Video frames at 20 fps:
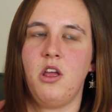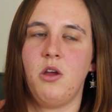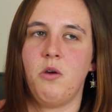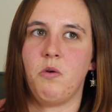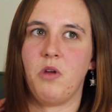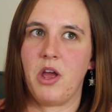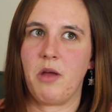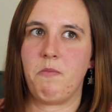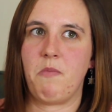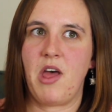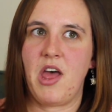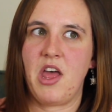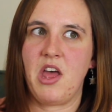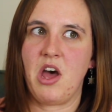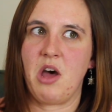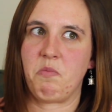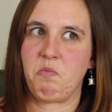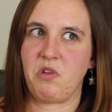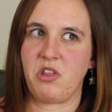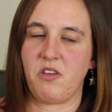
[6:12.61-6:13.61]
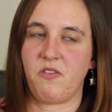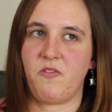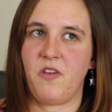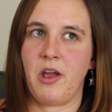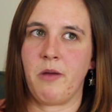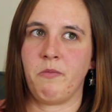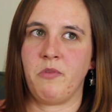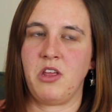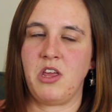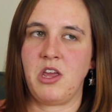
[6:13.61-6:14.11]
We had met up with a
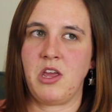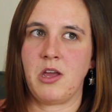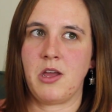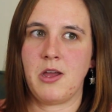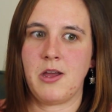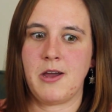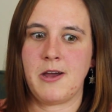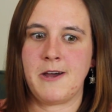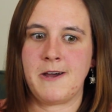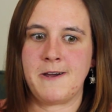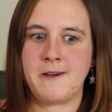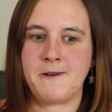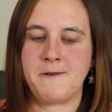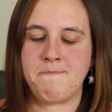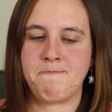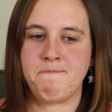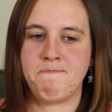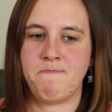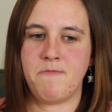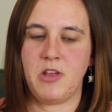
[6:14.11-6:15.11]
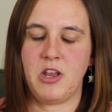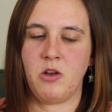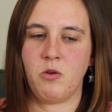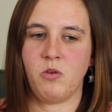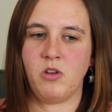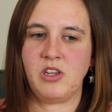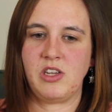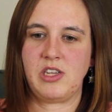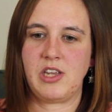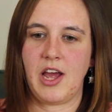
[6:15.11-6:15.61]
family, um, and it
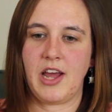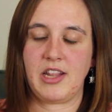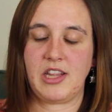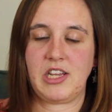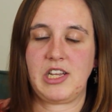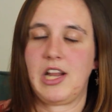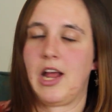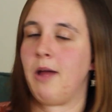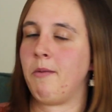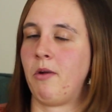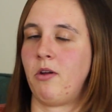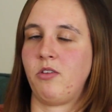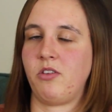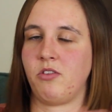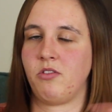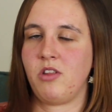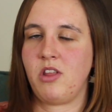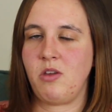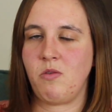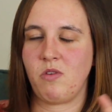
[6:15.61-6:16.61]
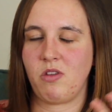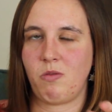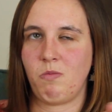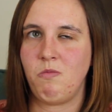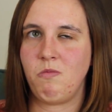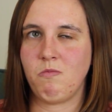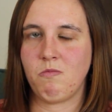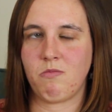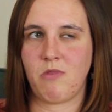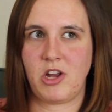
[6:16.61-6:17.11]
was at this time I was only with
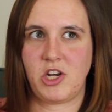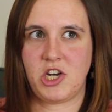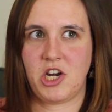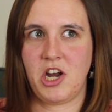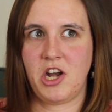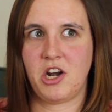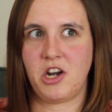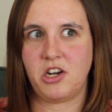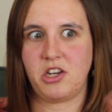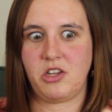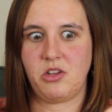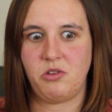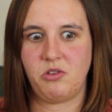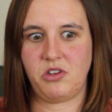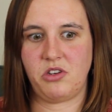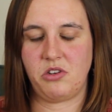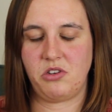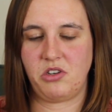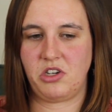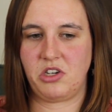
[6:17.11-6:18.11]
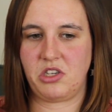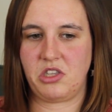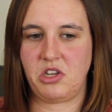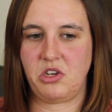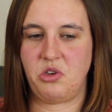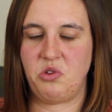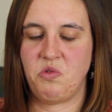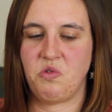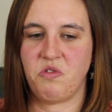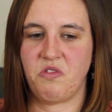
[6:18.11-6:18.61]
my trainer, so there was just the
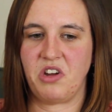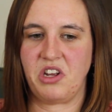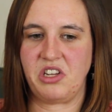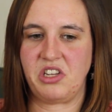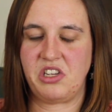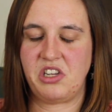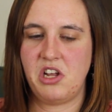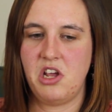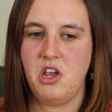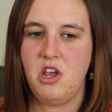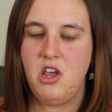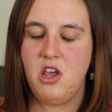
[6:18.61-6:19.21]
two of us.